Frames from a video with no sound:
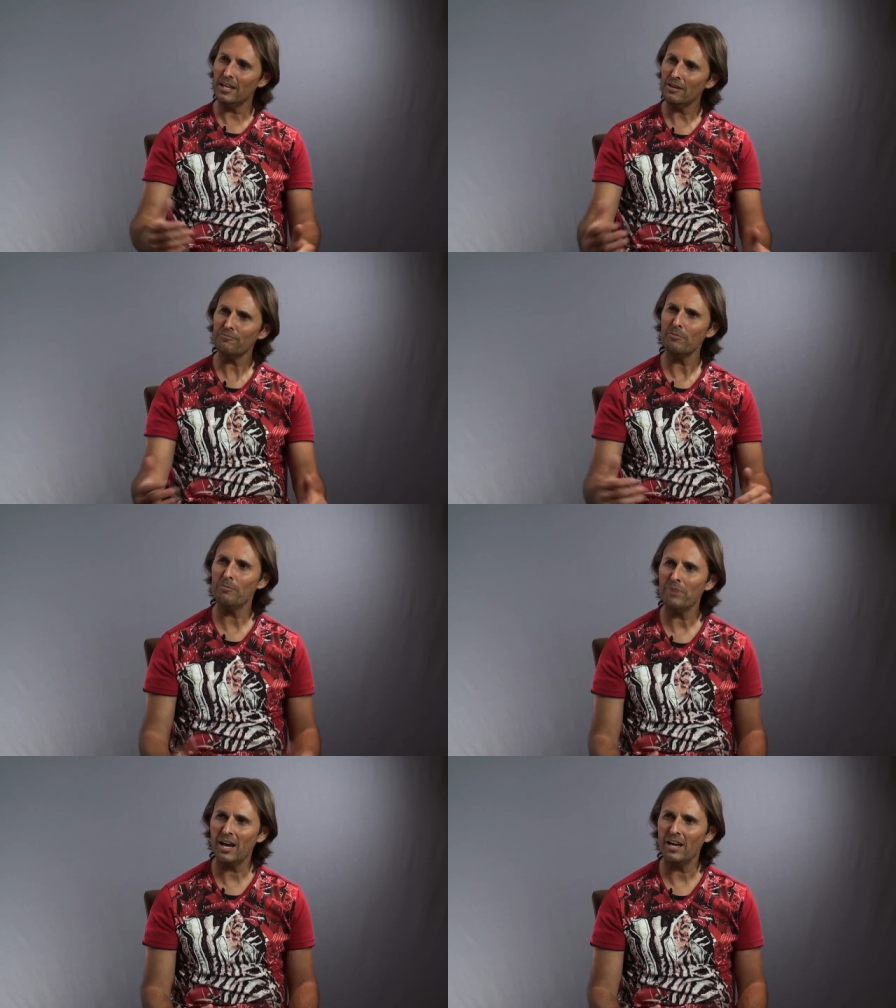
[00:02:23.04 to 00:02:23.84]
If
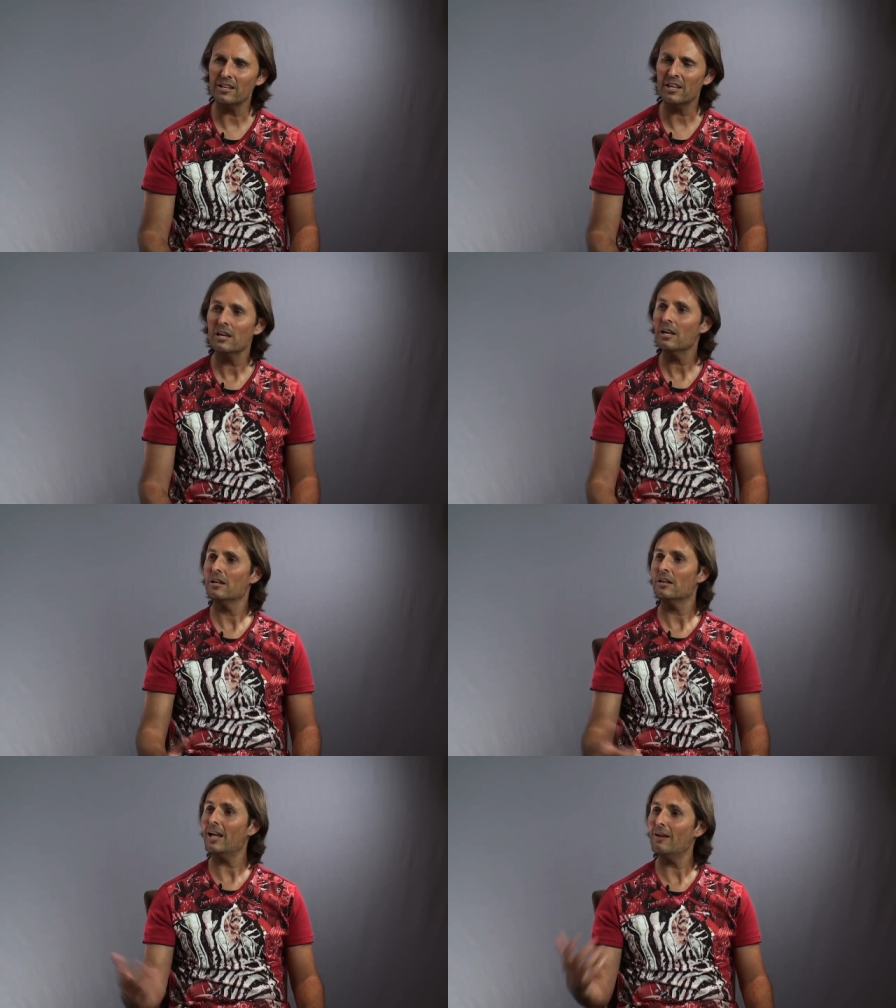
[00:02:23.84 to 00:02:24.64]
my partner
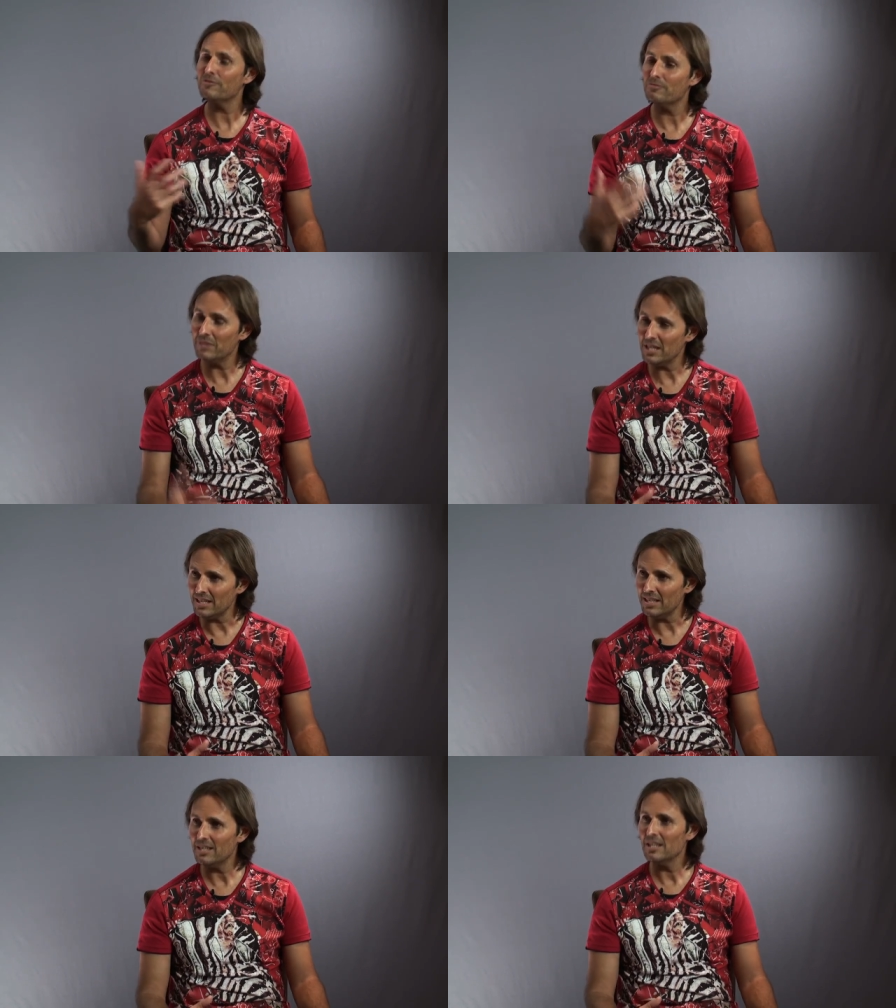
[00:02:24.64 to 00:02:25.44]
loved
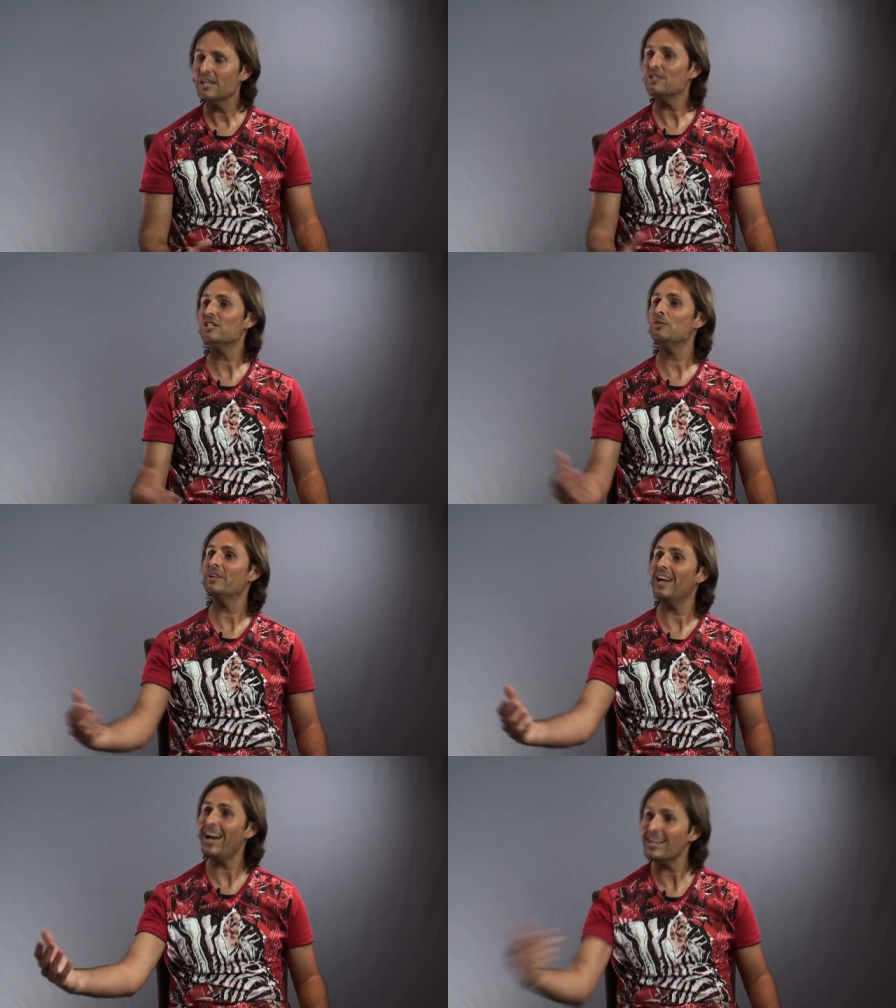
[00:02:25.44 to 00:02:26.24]
me, she
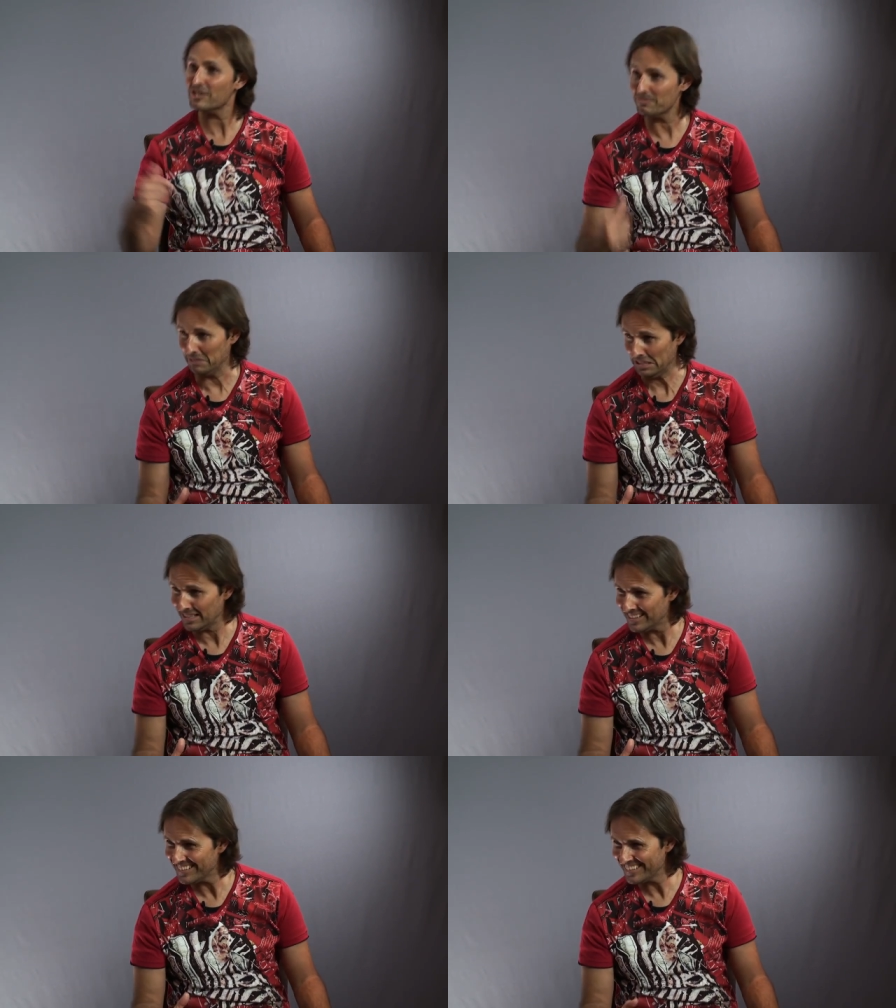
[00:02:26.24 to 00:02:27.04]
would ask
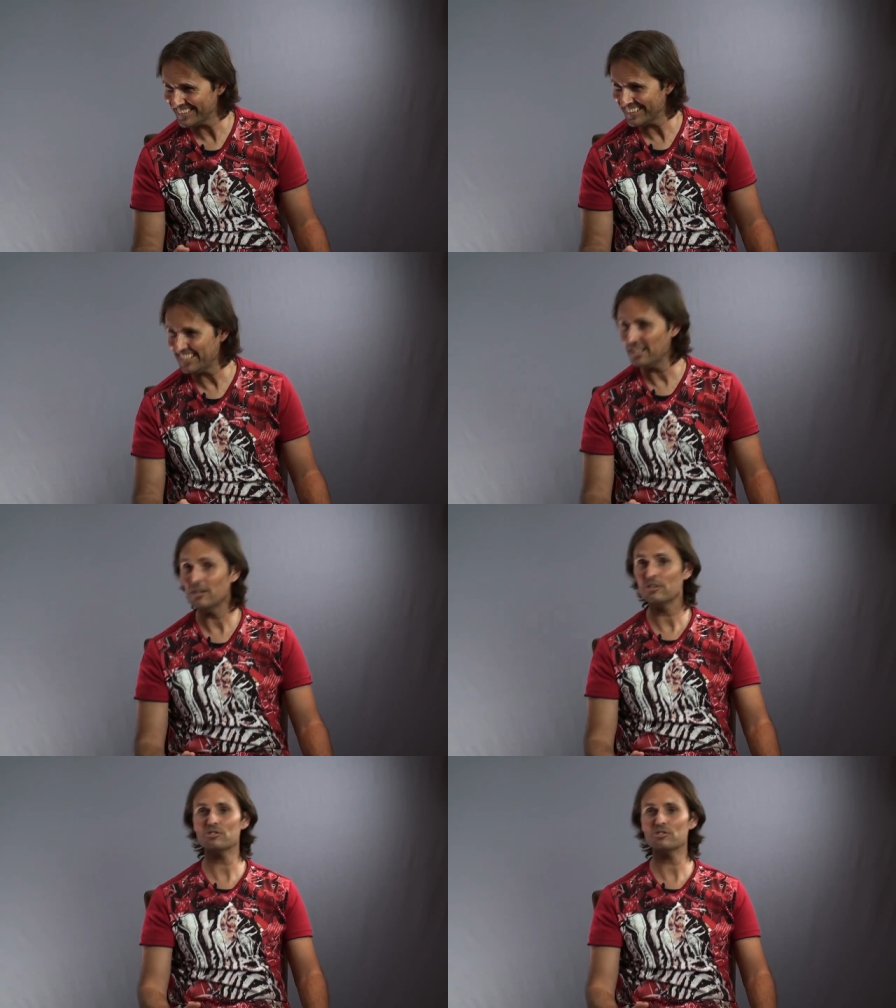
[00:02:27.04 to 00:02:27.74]
me mm -hmm.